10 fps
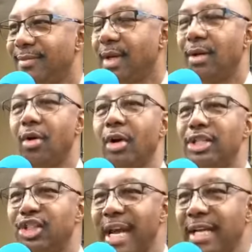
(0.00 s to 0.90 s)

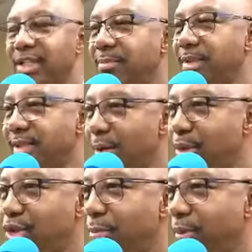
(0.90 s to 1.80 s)
Lord, change him. Is that
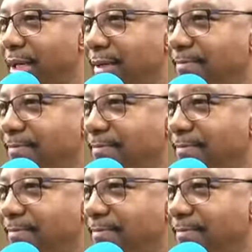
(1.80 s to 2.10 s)
what you're praying?